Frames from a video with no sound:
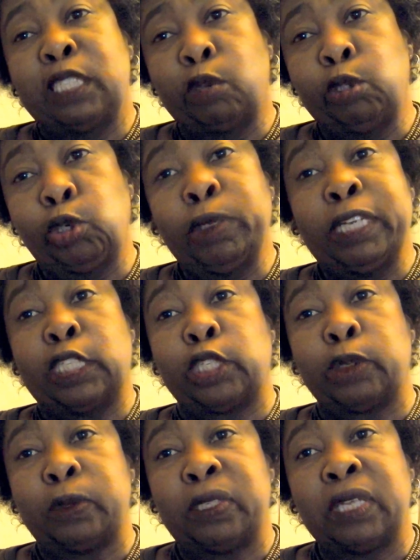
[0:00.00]
Social
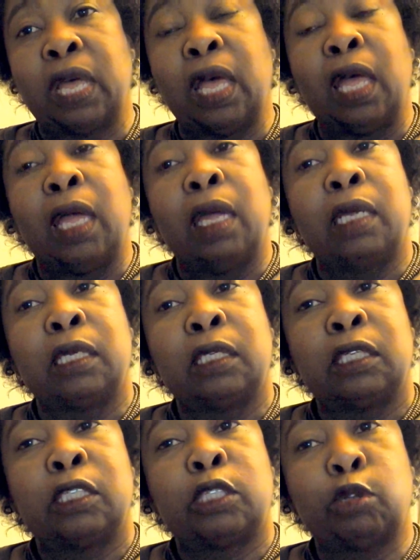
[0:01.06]
Issues,
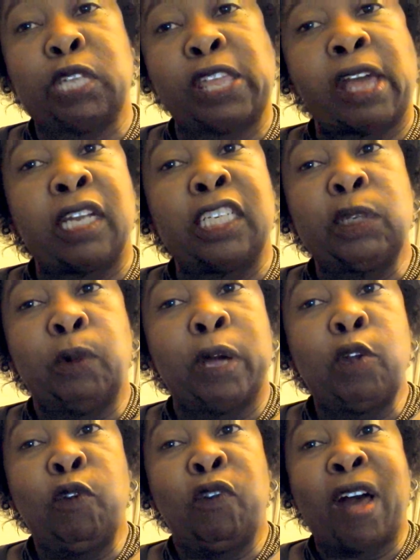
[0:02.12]
Sociology
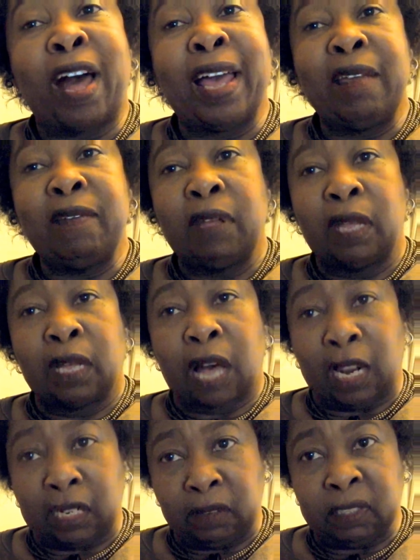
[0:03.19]
105,
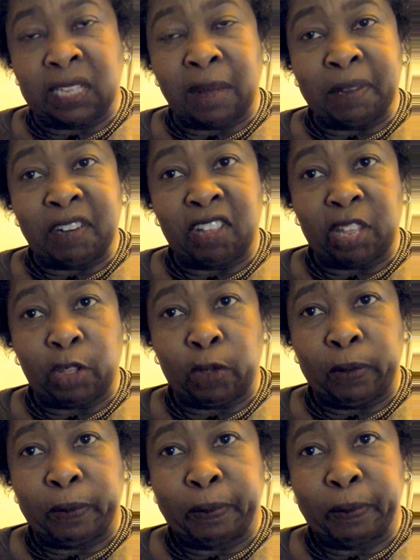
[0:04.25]
College of San Mateo.